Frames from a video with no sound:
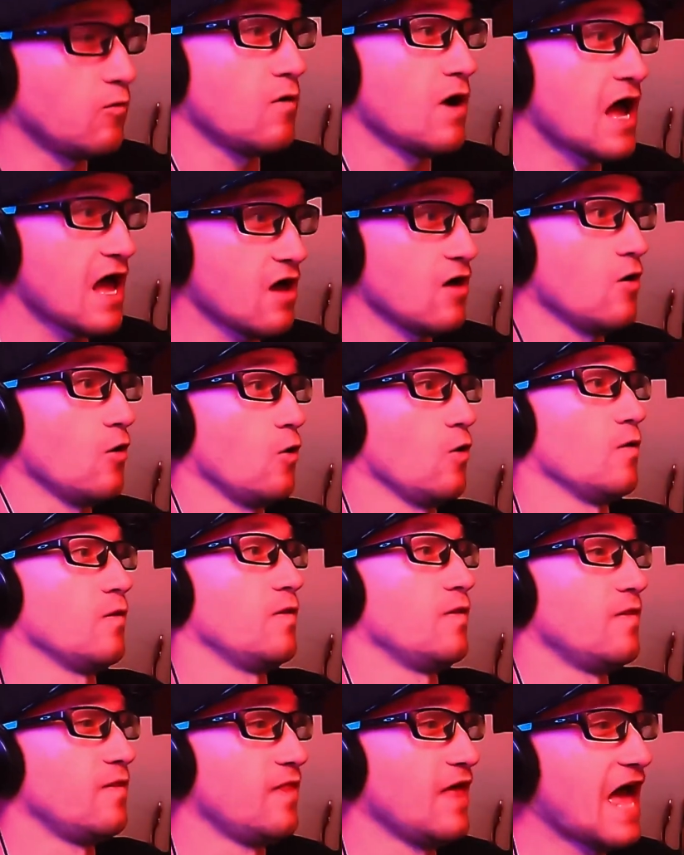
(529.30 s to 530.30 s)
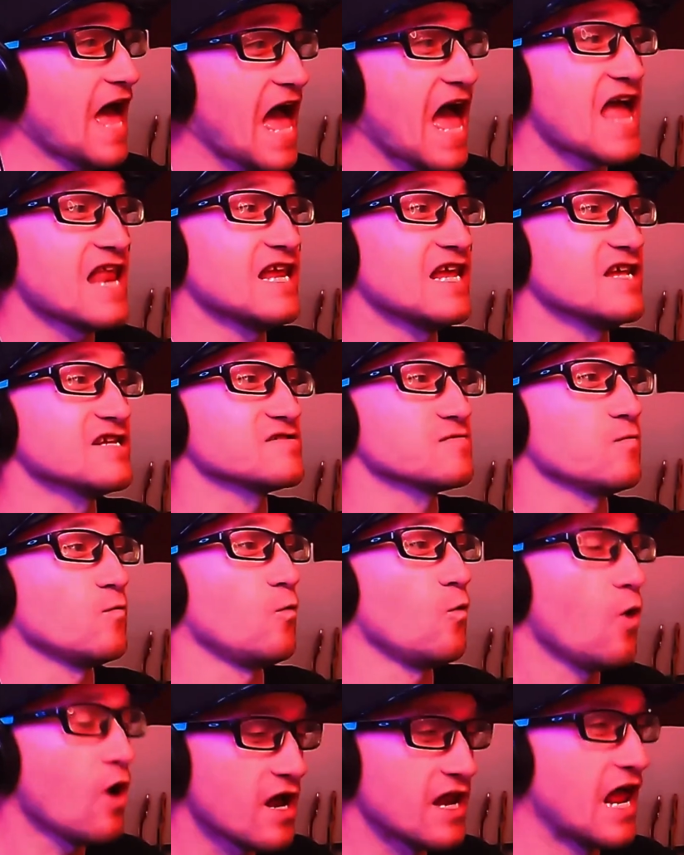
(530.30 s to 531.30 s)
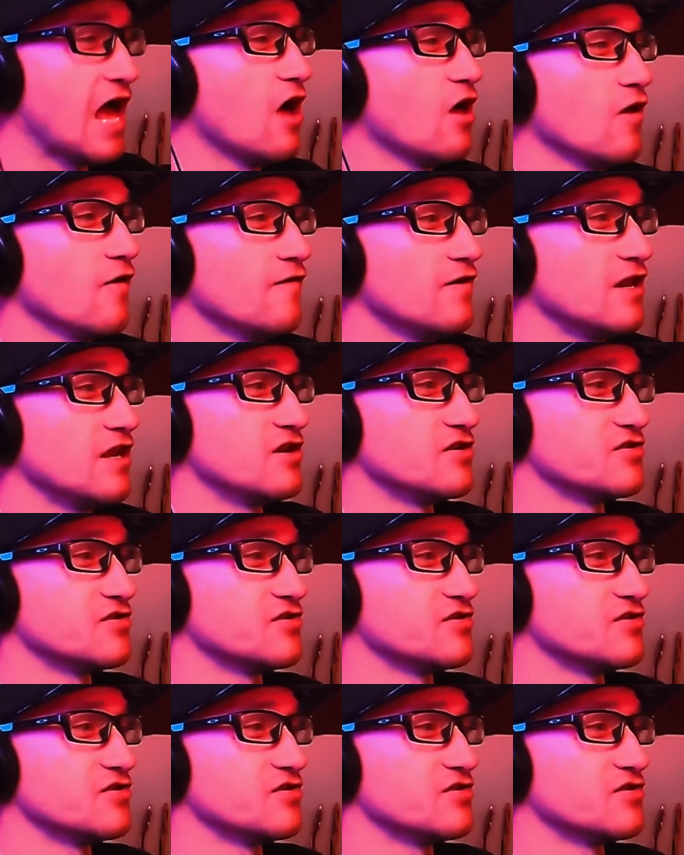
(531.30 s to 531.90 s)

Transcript: Well, that is one hell of an